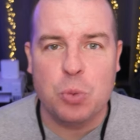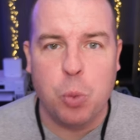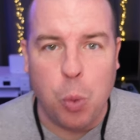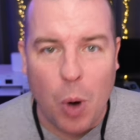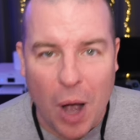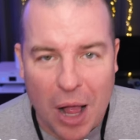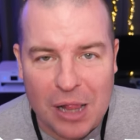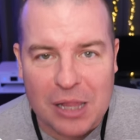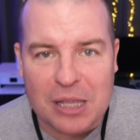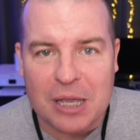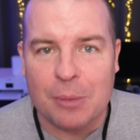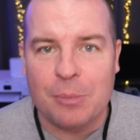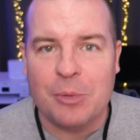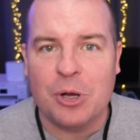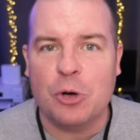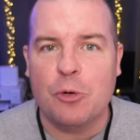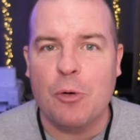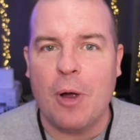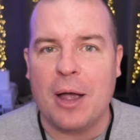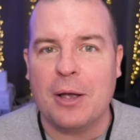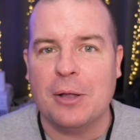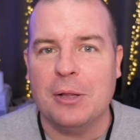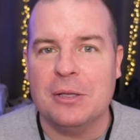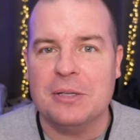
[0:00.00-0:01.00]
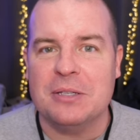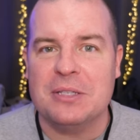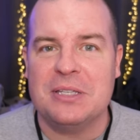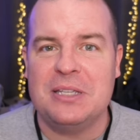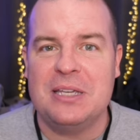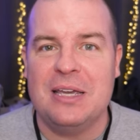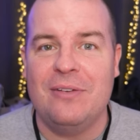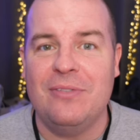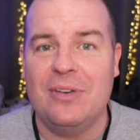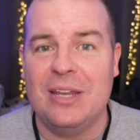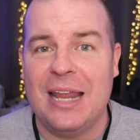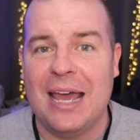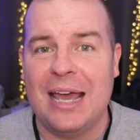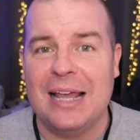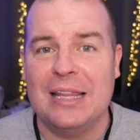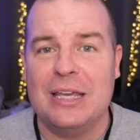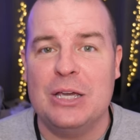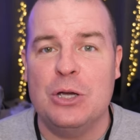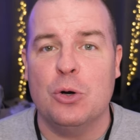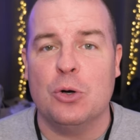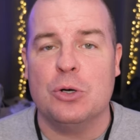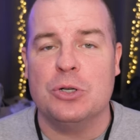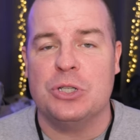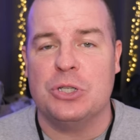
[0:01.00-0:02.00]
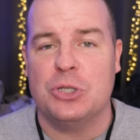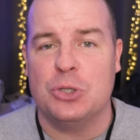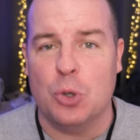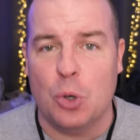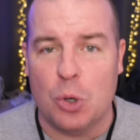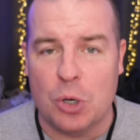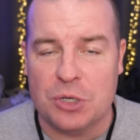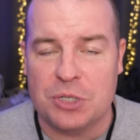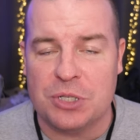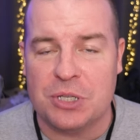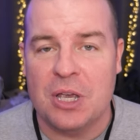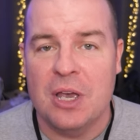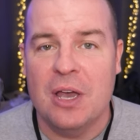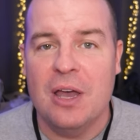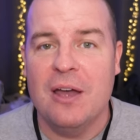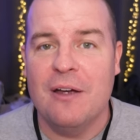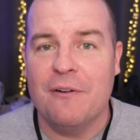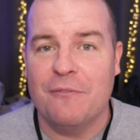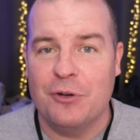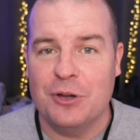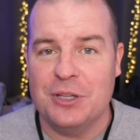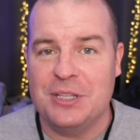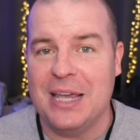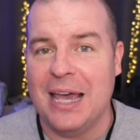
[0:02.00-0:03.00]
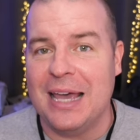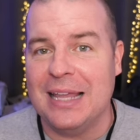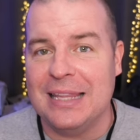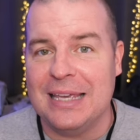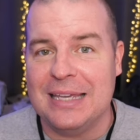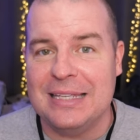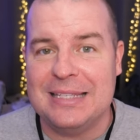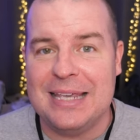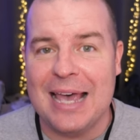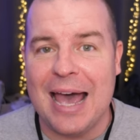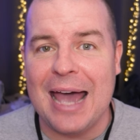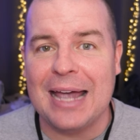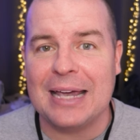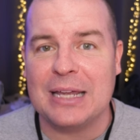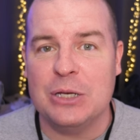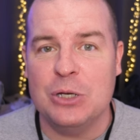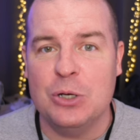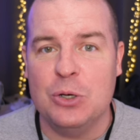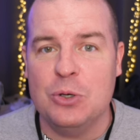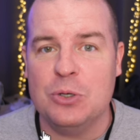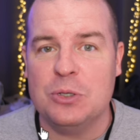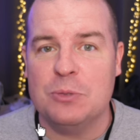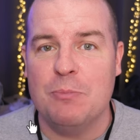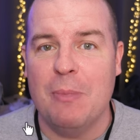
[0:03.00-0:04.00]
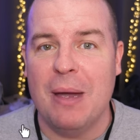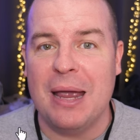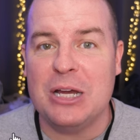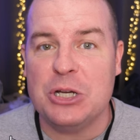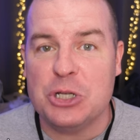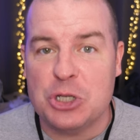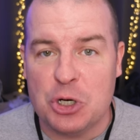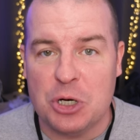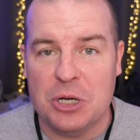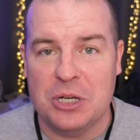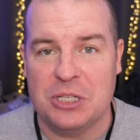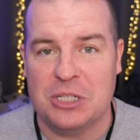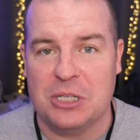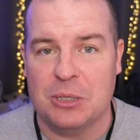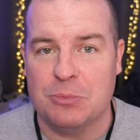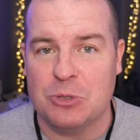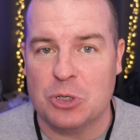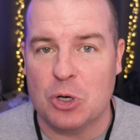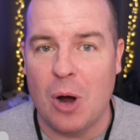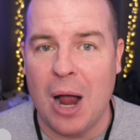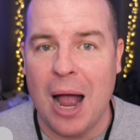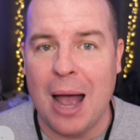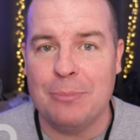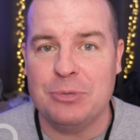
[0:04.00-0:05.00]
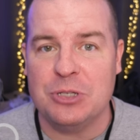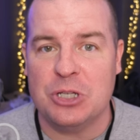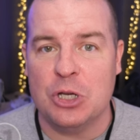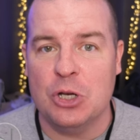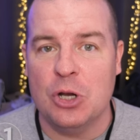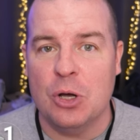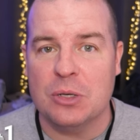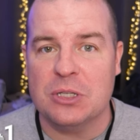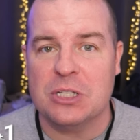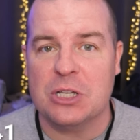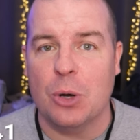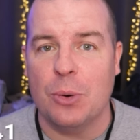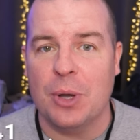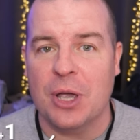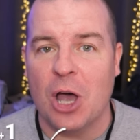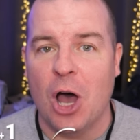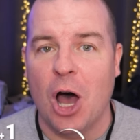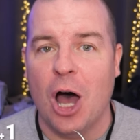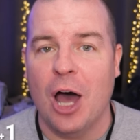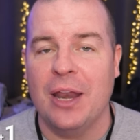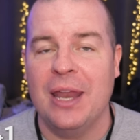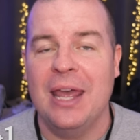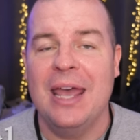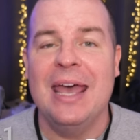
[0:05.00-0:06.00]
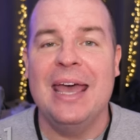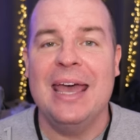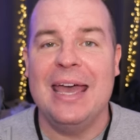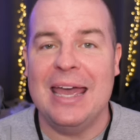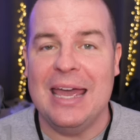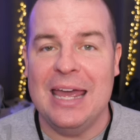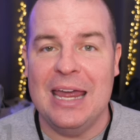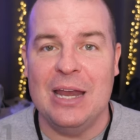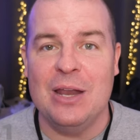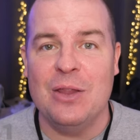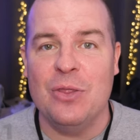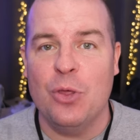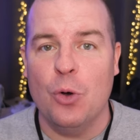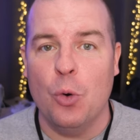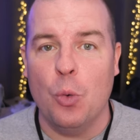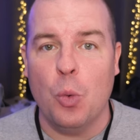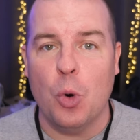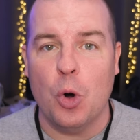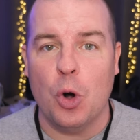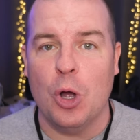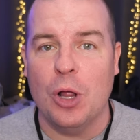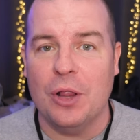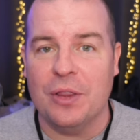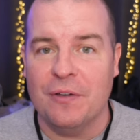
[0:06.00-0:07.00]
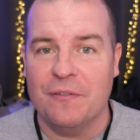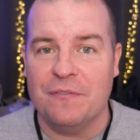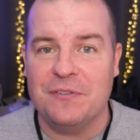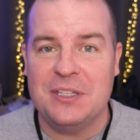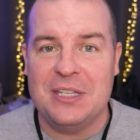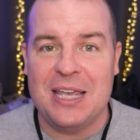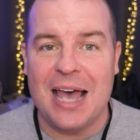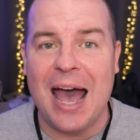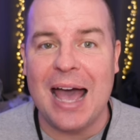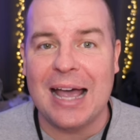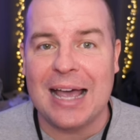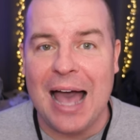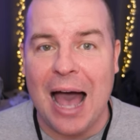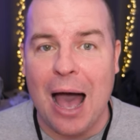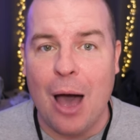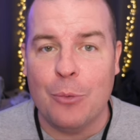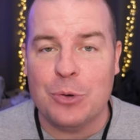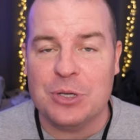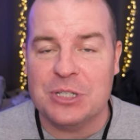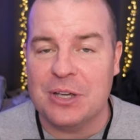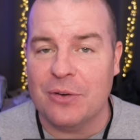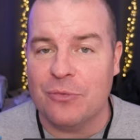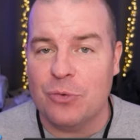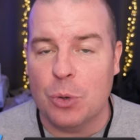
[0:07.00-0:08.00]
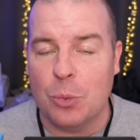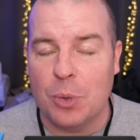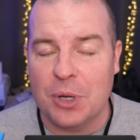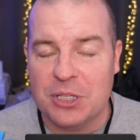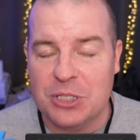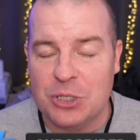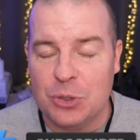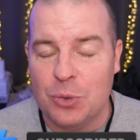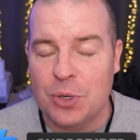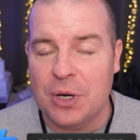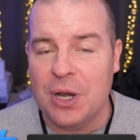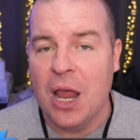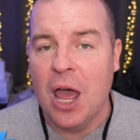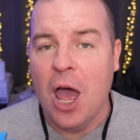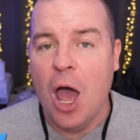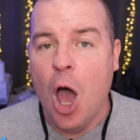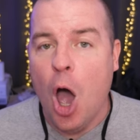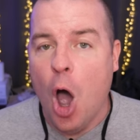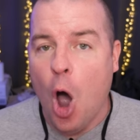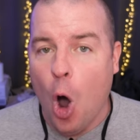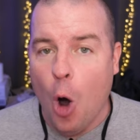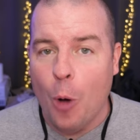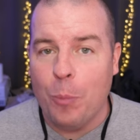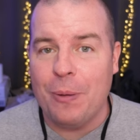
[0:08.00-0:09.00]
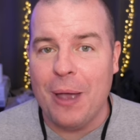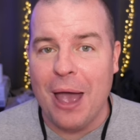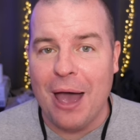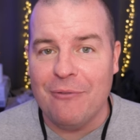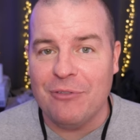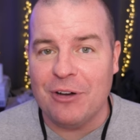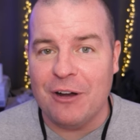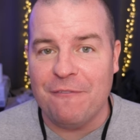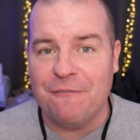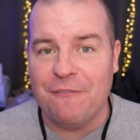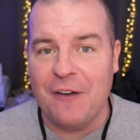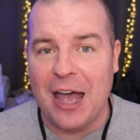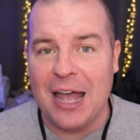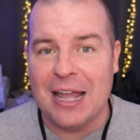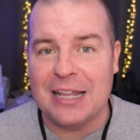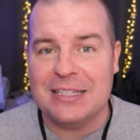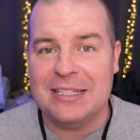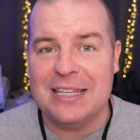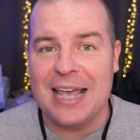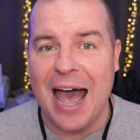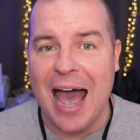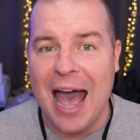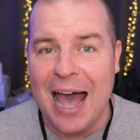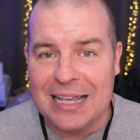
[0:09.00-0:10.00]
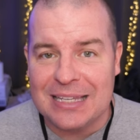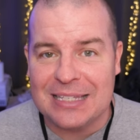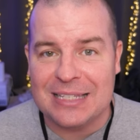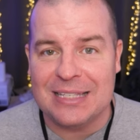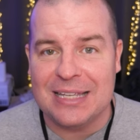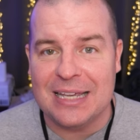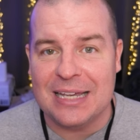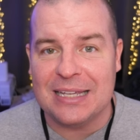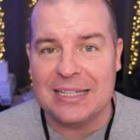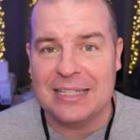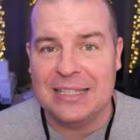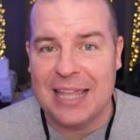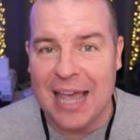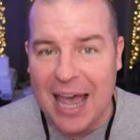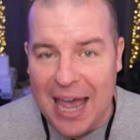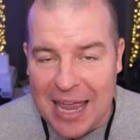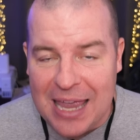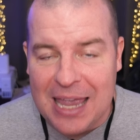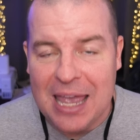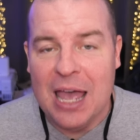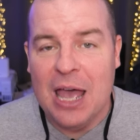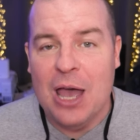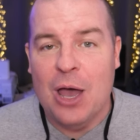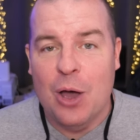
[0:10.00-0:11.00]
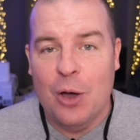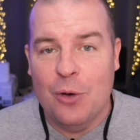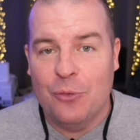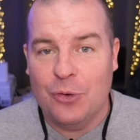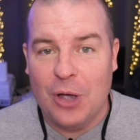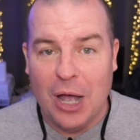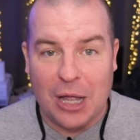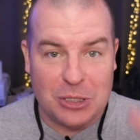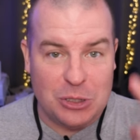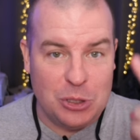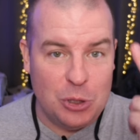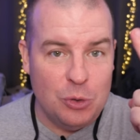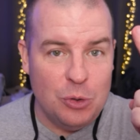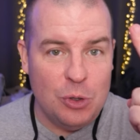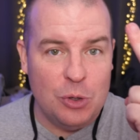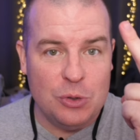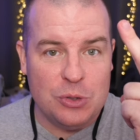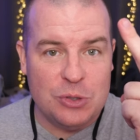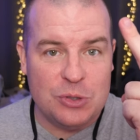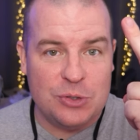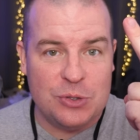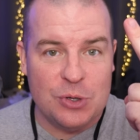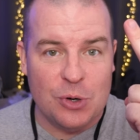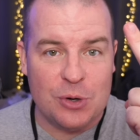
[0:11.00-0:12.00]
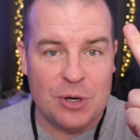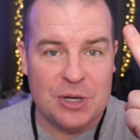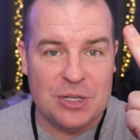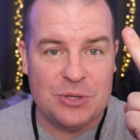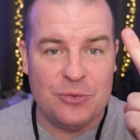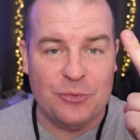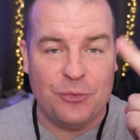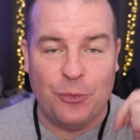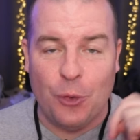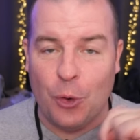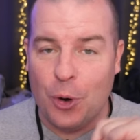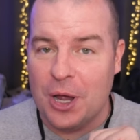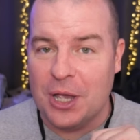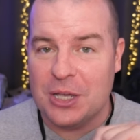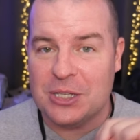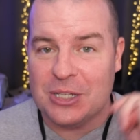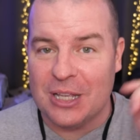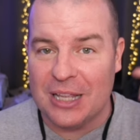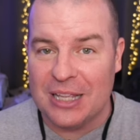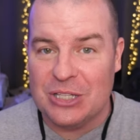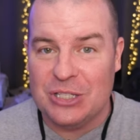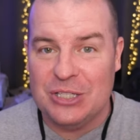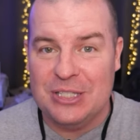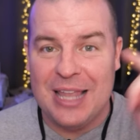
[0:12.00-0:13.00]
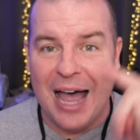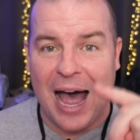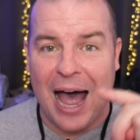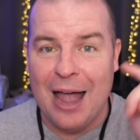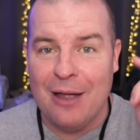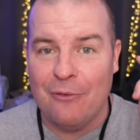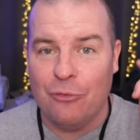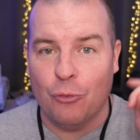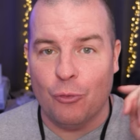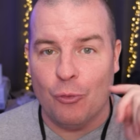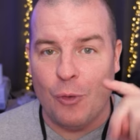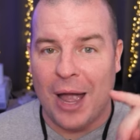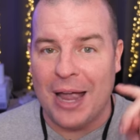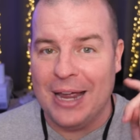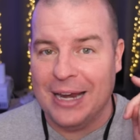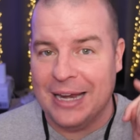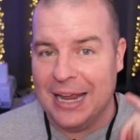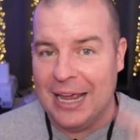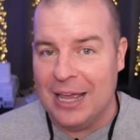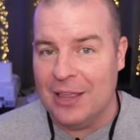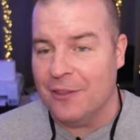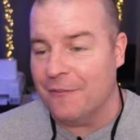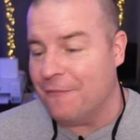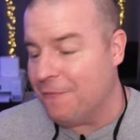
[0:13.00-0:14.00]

Welcome to Greggles TV Daily, your source for daily tech news. Make sure you subscribe so you know what's going on in the world of tech. How is everyone doing? Hope you're having a fantastic day. We've got two news stories for you, so let's dive right in.